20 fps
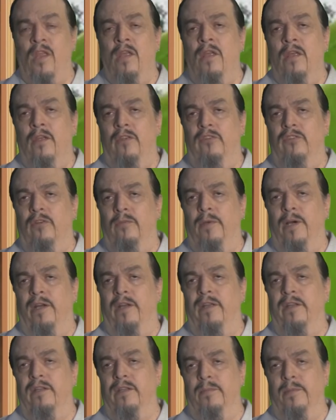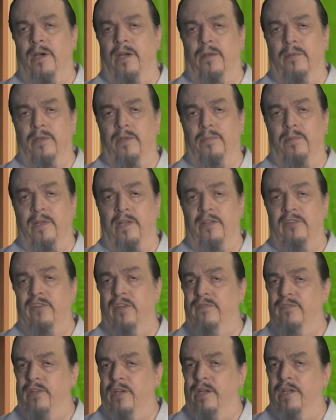Stomata in the bottom of the leaves
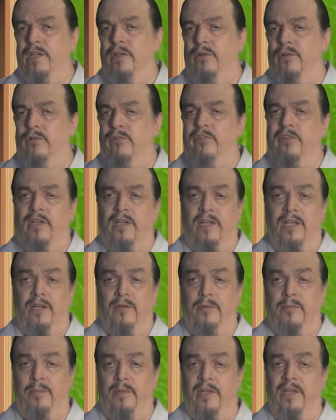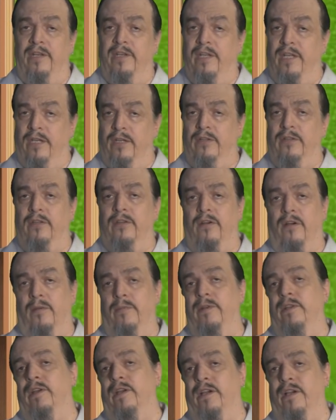have tiny holes that allow the plant to get the
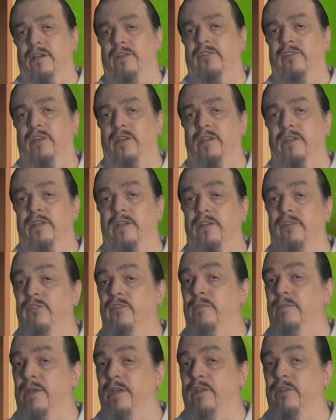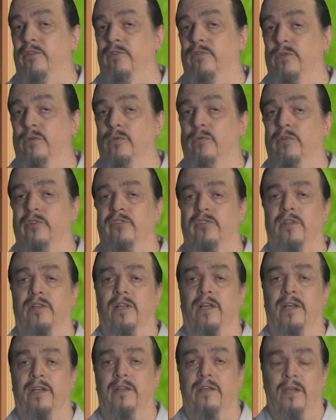carbon dioxide it needs to make its food with
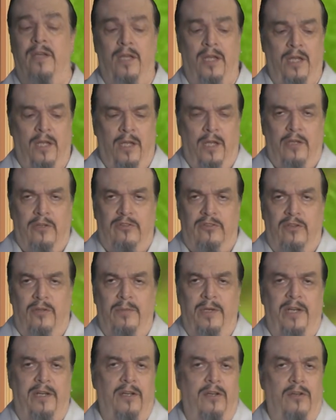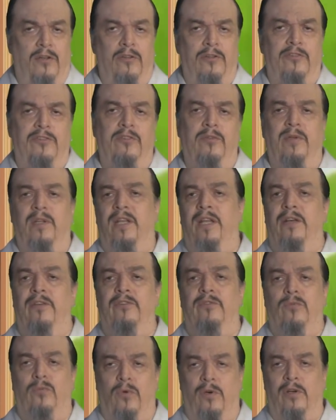sunlight. Stomata also
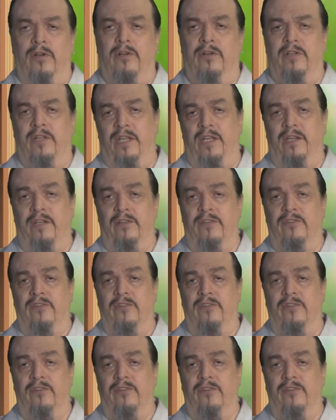allows water to get